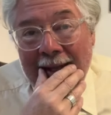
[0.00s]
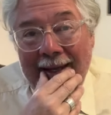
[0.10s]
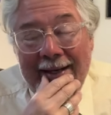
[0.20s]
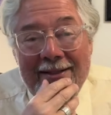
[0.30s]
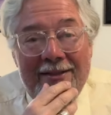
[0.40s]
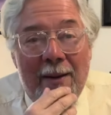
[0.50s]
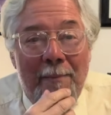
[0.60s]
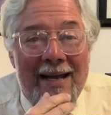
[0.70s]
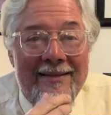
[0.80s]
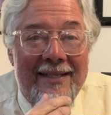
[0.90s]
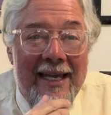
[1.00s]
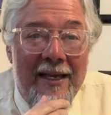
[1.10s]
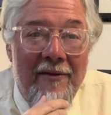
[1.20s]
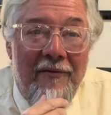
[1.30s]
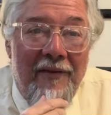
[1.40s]
It is the
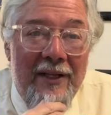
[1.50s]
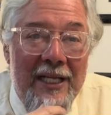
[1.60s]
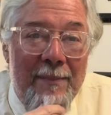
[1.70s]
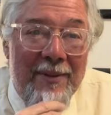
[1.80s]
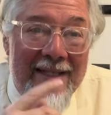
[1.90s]
Patek Philippe.